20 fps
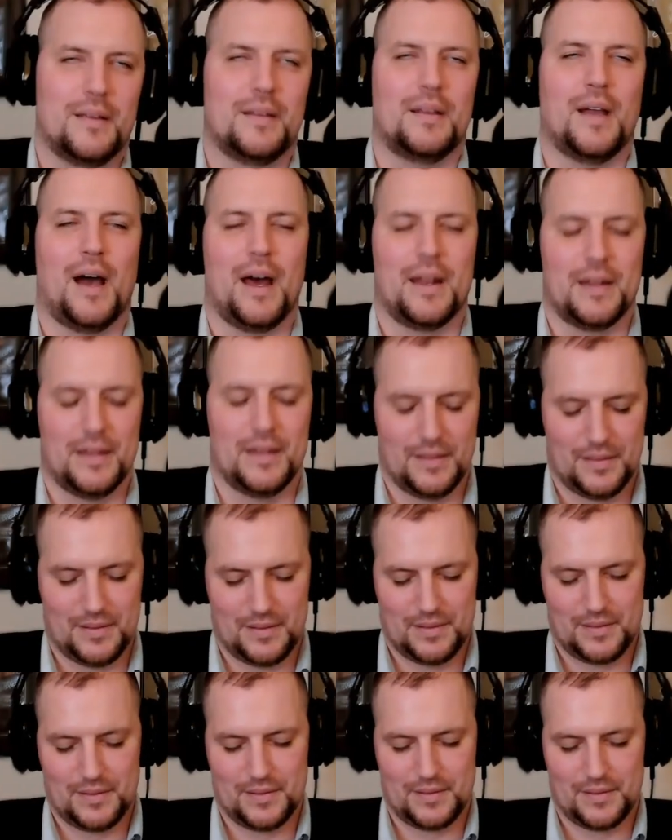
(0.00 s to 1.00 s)
Got it.
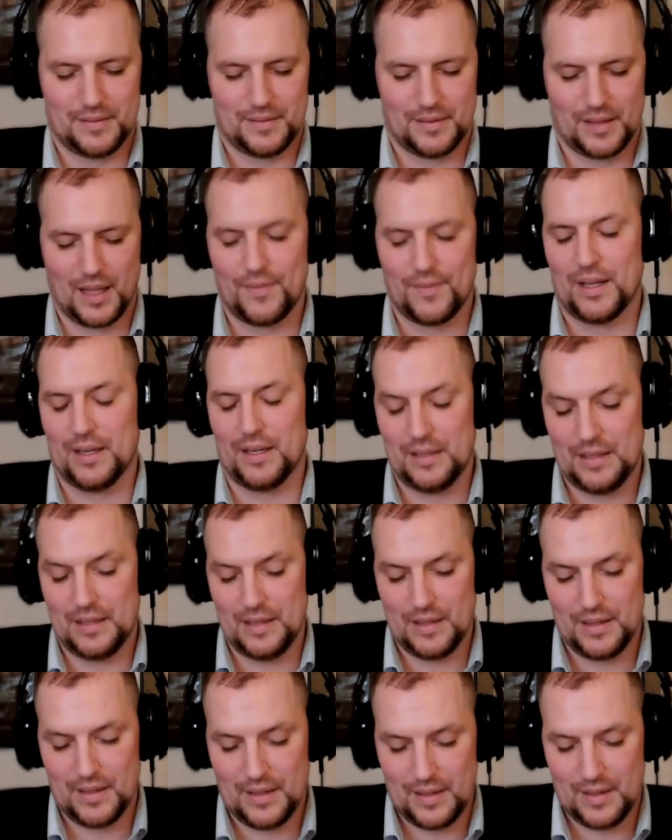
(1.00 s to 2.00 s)
Love it
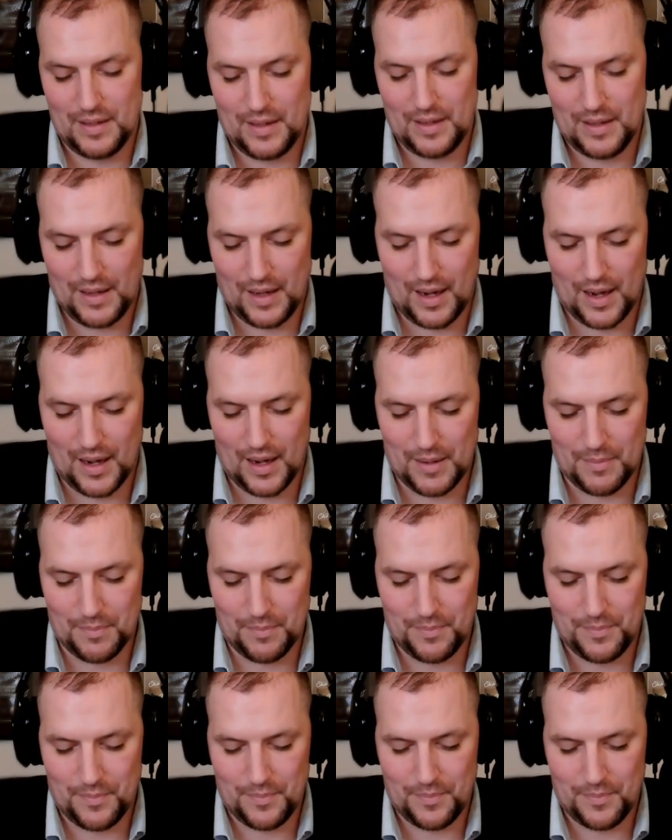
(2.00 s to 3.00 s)
um,